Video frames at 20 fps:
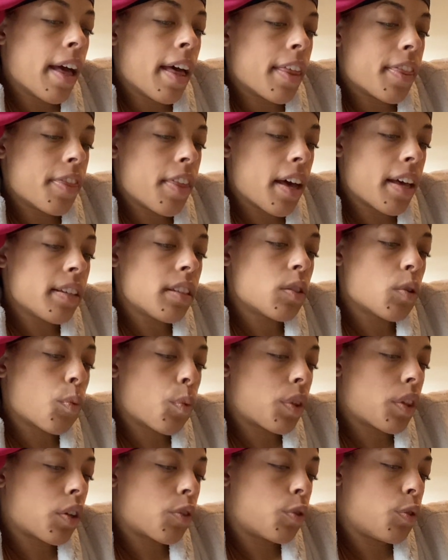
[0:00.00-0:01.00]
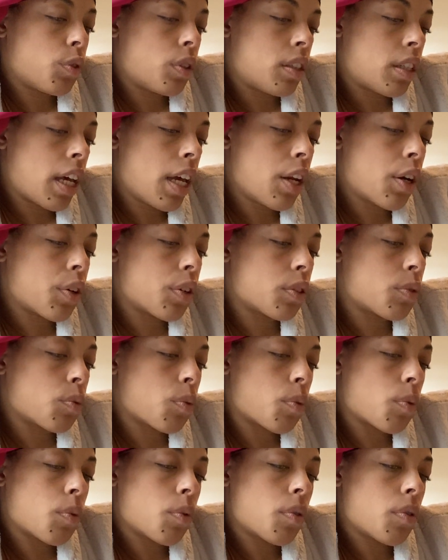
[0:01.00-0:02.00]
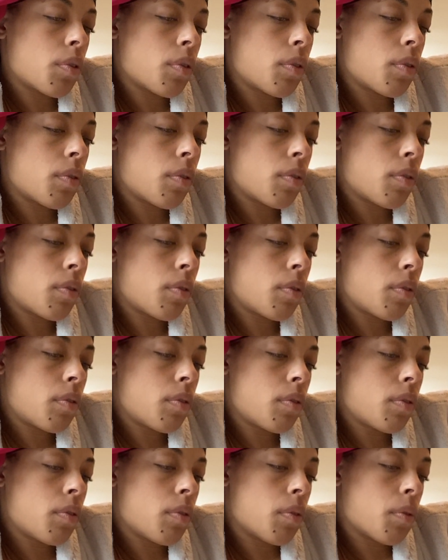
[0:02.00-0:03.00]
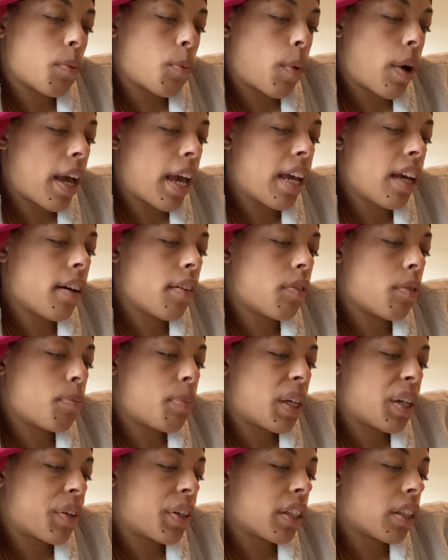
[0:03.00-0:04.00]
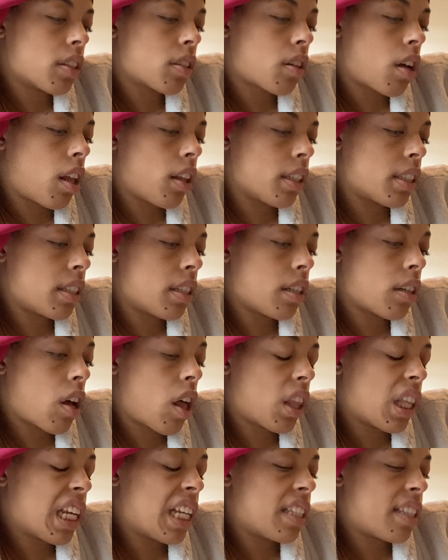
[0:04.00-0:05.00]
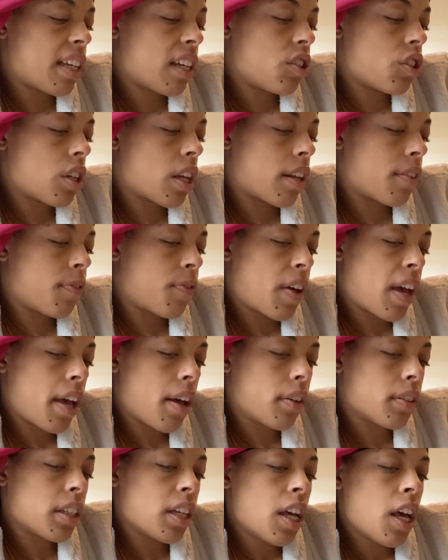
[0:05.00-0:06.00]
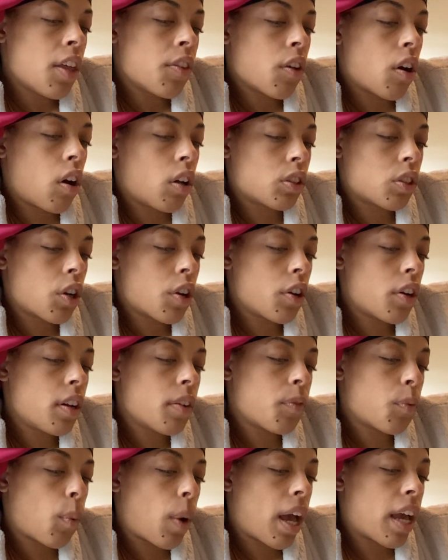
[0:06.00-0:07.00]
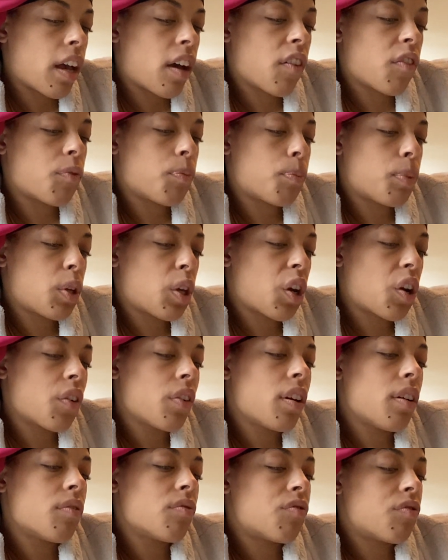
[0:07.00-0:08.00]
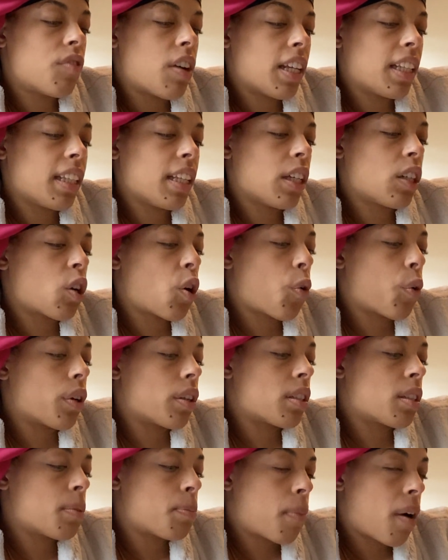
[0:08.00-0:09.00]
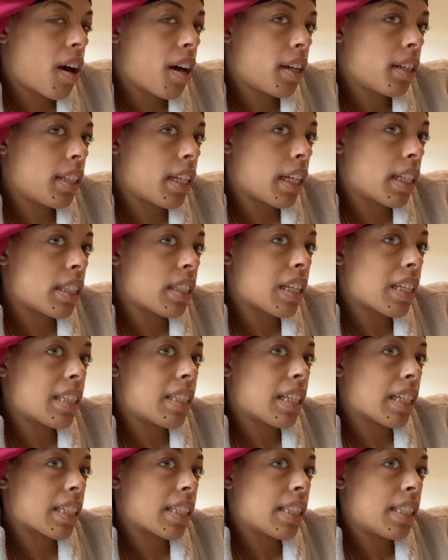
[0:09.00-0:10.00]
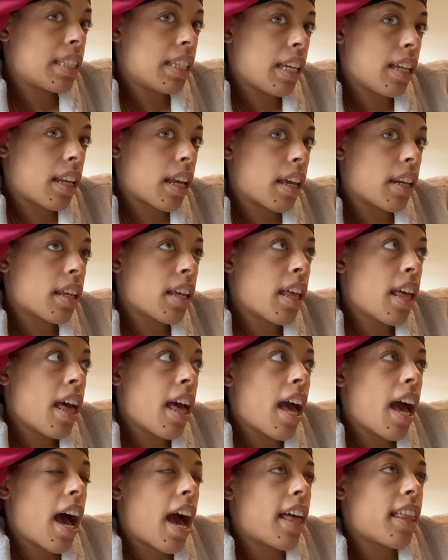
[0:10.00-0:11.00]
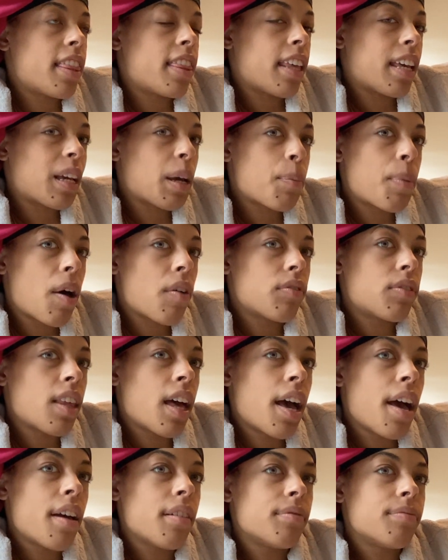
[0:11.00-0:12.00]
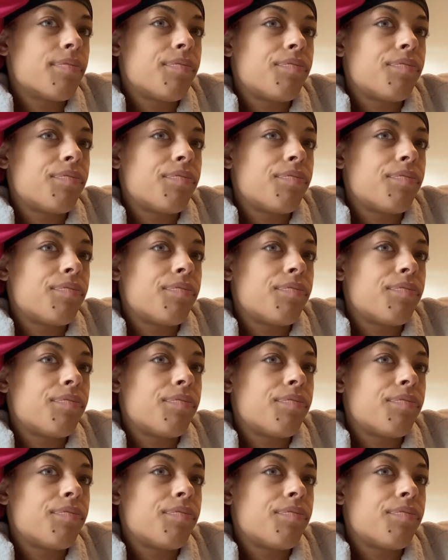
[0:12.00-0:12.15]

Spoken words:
Thus, when the Crusaders' way of imperialist colonization had failed, the alternative way of pure and friendly correspondence succeeded. I think about that.